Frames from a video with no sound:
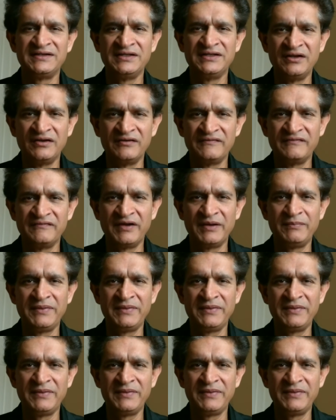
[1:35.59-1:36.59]
If one
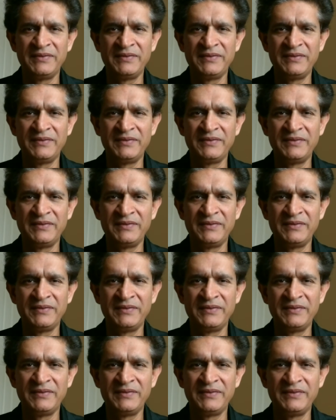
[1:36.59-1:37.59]
place is breached, the second
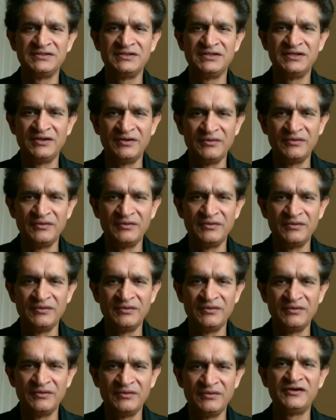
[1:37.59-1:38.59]
one is, a little
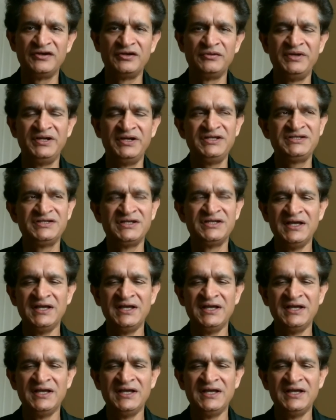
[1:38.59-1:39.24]
more difficult to breach.